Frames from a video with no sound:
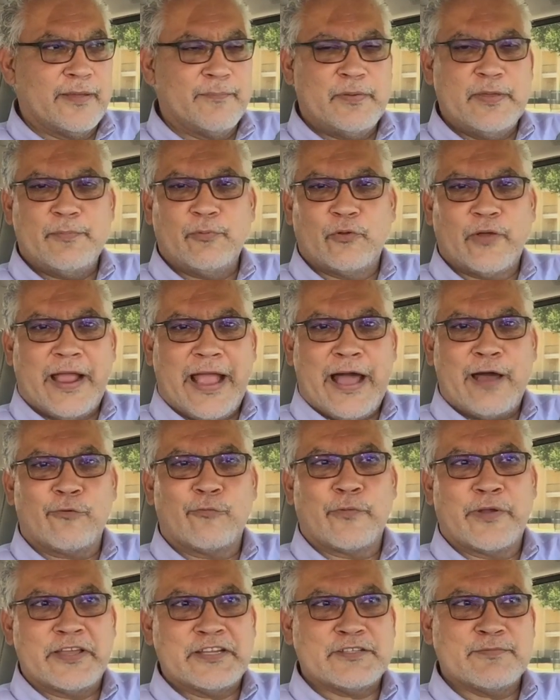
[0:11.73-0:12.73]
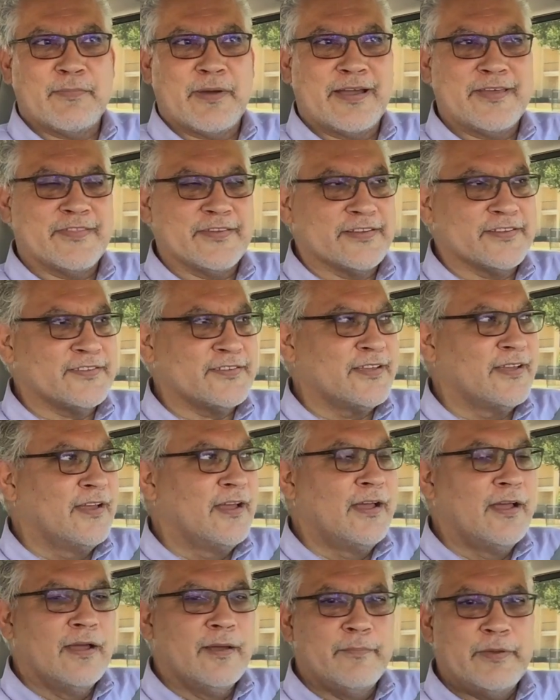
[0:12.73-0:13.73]
And people are outraged by this.
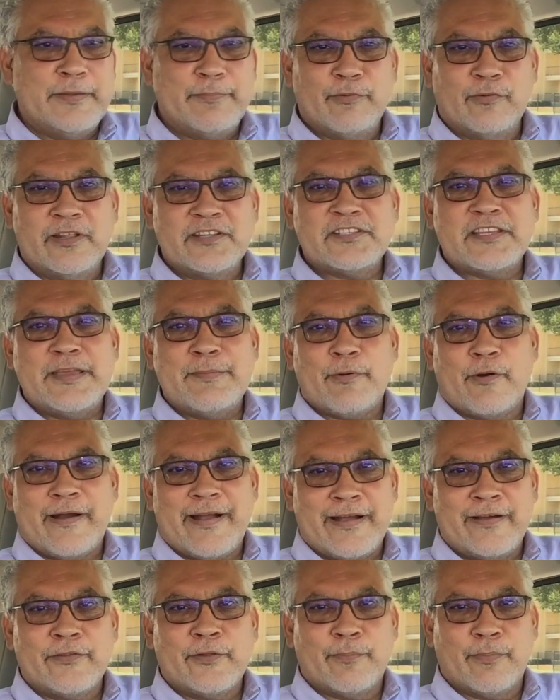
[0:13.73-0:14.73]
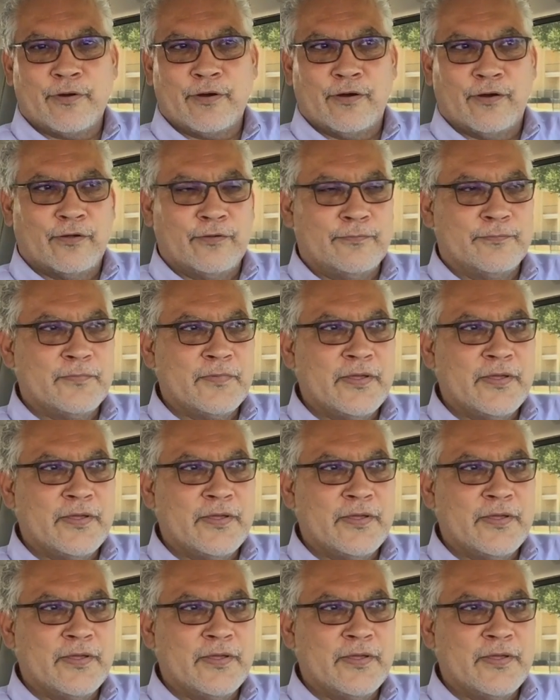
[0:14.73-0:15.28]
People, let's keep our eye on the ball.